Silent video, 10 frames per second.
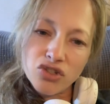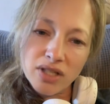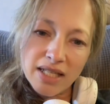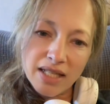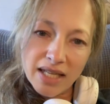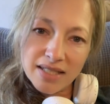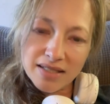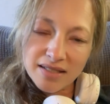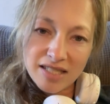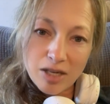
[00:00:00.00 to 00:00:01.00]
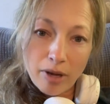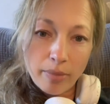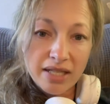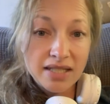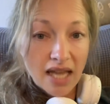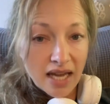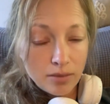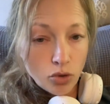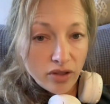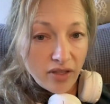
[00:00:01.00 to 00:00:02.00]
likes to stick by my side
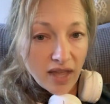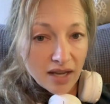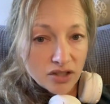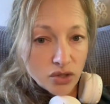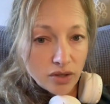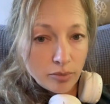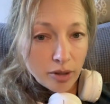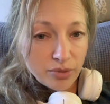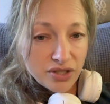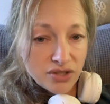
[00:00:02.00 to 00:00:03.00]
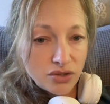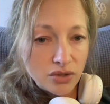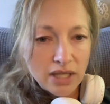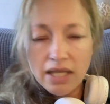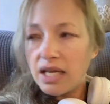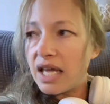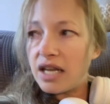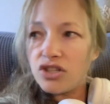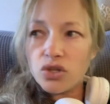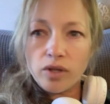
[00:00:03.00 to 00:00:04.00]
more than the Anatolian puppies do.
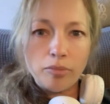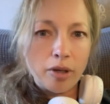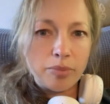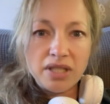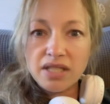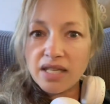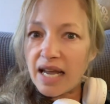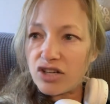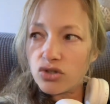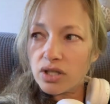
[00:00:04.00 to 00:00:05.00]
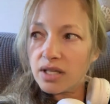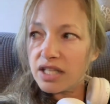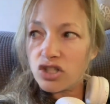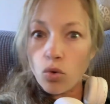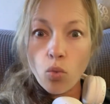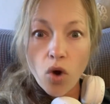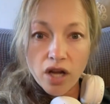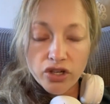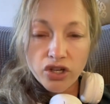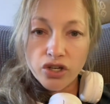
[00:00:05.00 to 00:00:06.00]
Anatolian puppies naturally like to
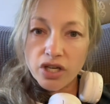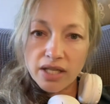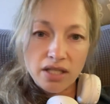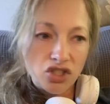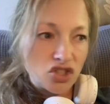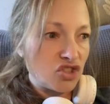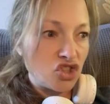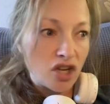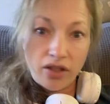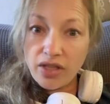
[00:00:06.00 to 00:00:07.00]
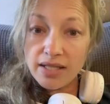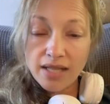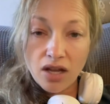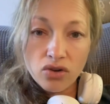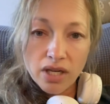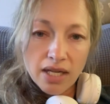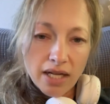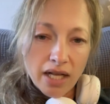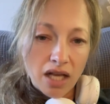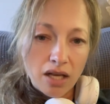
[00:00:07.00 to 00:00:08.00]
wander and just check things out.
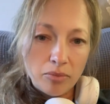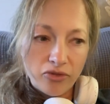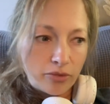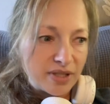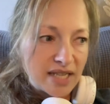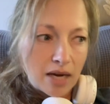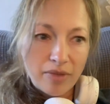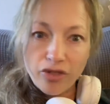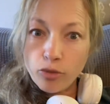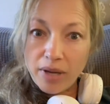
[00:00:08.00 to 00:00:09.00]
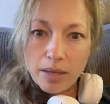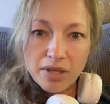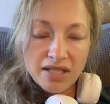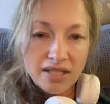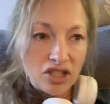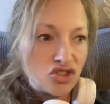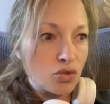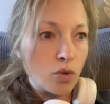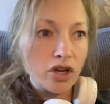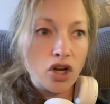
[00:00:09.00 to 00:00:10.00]
From the time that they're babies, they just
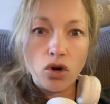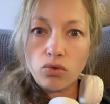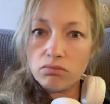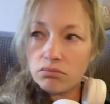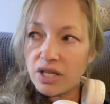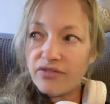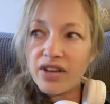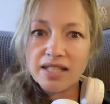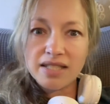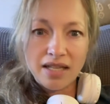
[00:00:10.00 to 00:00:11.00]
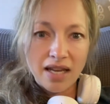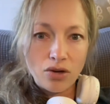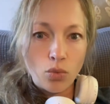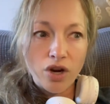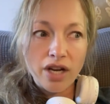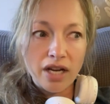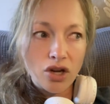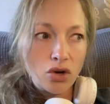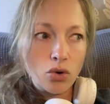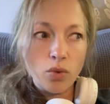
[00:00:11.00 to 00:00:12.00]
want to go, investigate. Where can I
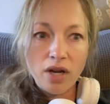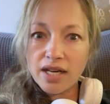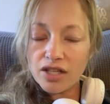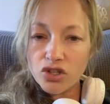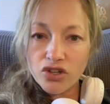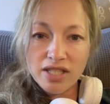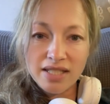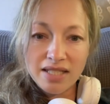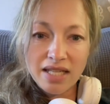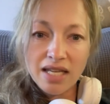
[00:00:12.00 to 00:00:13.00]
go? What can I learn and see?